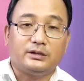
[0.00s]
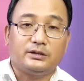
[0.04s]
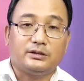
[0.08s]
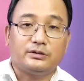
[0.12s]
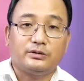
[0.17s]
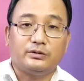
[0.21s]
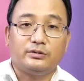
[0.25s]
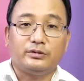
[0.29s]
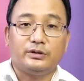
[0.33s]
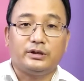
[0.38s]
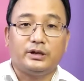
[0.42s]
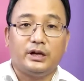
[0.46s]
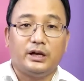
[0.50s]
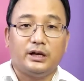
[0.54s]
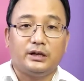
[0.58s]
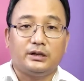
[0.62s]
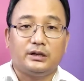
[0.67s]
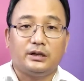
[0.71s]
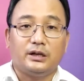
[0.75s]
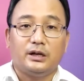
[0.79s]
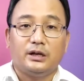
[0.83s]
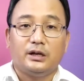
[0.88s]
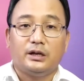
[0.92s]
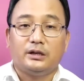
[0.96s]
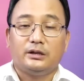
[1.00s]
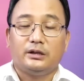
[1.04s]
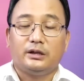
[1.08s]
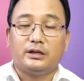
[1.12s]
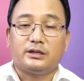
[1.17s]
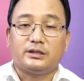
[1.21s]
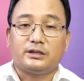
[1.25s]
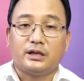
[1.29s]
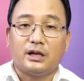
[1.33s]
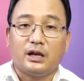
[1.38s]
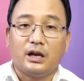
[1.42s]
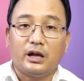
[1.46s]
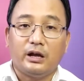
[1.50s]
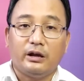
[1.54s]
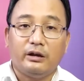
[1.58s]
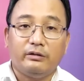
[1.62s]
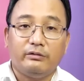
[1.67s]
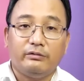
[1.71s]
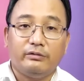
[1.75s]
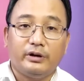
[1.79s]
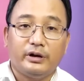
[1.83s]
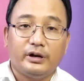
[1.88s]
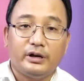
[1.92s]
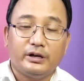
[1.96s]
so that the
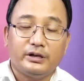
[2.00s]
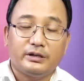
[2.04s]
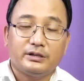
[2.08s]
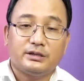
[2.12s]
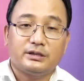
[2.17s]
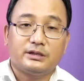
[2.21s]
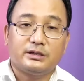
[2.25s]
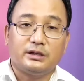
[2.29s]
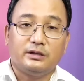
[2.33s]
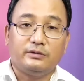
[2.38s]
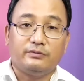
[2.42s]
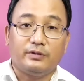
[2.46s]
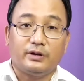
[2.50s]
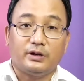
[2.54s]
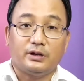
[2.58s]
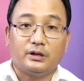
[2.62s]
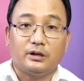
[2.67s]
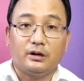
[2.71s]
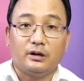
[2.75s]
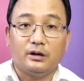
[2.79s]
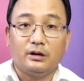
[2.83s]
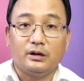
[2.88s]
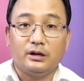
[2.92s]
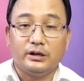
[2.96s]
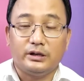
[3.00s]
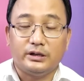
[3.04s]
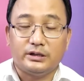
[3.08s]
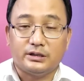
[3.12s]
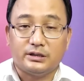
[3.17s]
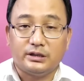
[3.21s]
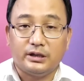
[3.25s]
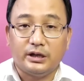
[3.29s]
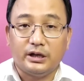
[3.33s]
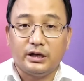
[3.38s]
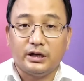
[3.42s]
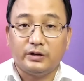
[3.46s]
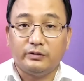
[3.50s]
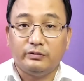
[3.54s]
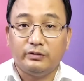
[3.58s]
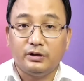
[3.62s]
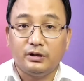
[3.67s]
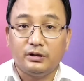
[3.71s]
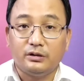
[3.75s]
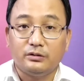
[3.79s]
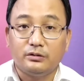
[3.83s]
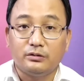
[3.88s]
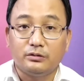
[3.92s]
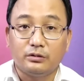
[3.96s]
saliva, if at all is there,
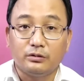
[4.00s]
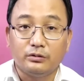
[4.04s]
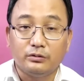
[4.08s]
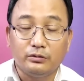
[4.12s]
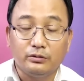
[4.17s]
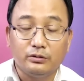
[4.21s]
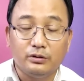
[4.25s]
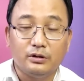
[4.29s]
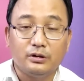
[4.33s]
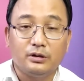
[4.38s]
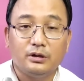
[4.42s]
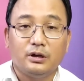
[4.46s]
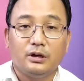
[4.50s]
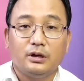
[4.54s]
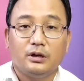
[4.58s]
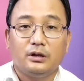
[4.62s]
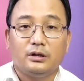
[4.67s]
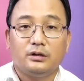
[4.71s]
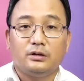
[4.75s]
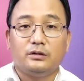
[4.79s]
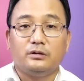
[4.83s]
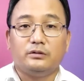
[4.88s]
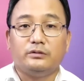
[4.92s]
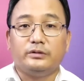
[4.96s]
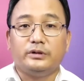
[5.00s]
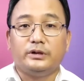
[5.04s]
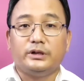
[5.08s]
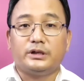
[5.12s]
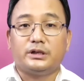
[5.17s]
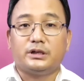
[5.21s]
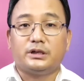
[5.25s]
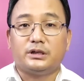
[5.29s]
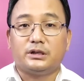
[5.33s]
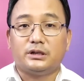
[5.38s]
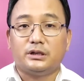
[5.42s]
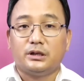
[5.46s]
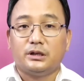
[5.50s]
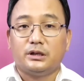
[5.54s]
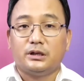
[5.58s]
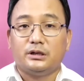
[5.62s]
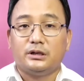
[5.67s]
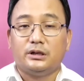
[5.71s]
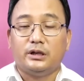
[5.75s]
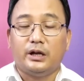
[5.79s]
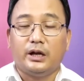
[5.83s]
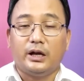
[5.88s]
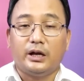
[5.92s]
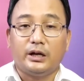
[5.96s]
will drool towards
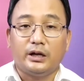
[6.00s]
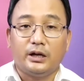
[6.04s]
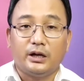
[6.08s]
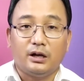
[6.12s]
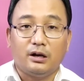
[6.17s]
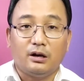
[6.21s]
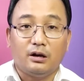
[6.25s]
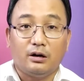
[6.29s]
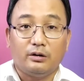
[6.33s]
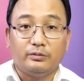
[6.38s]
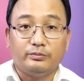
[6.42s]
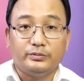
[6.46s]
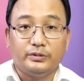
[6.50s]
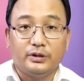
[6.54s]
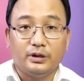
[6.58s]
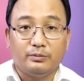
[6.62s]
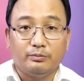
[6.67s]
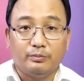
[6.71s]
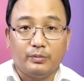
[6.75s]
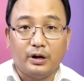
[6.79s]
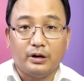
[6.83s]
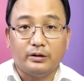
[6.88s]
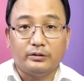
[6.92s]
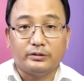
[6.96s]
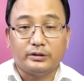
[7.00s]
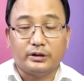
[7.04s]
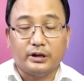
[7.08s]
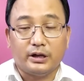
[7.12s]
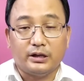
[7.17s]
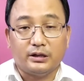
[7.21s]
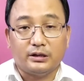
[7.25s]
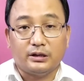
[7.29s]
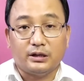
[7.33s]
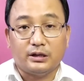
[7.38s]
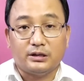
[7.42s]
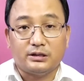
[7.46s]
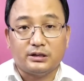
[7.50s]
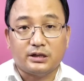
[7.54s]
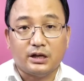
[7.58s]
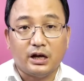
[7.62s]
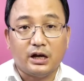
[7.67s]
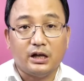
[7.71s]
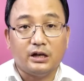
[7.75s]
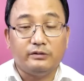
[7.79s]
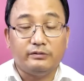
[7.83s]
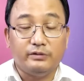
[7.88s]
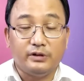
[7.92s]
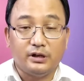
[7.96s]
the angle of the mouth, and the
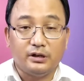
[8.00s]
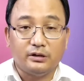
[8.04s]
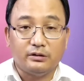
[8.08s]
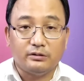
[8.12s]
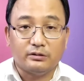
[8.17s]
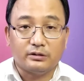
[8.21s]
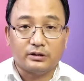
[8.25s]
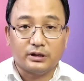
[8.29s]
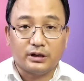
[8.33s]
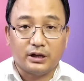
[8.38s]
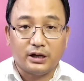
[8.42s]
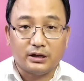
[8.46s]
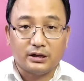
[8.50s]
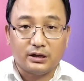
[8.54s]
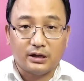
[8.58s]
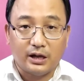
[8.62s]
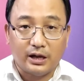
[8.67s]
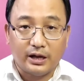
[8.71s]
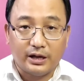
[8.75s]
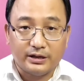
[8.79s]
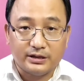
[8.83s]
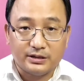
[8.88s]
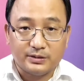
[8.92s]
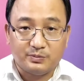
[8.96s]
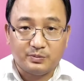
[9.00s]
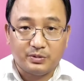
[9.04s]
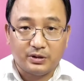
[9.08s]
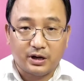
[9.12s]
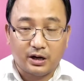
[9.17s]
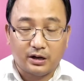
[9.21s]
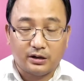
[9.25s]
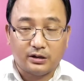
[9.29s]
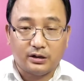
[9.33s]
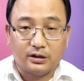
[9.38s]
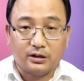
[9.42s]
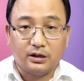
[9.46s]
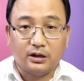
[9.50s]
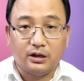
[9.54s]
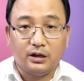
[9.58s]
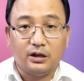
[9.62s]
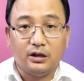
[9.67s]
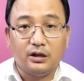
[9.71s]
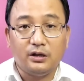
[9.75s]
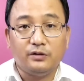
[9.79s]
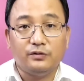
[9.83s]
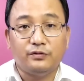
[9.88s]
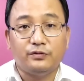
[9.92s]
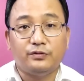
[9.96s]
child will not get aspirated.
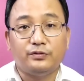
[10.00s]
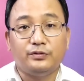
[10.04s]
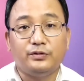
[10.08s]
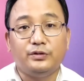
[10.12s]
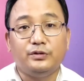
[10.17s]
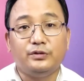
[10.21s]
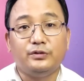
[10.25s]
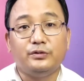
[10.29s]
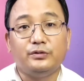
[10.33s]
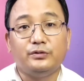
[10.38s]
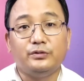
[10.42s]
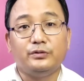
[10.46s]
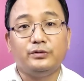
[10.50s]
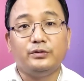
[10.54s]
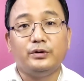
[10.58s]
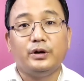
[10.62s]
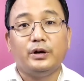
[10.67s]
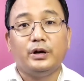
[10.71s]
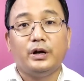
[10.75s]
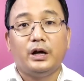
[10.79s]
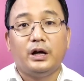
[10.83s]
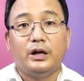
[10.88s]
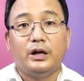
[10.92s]
If your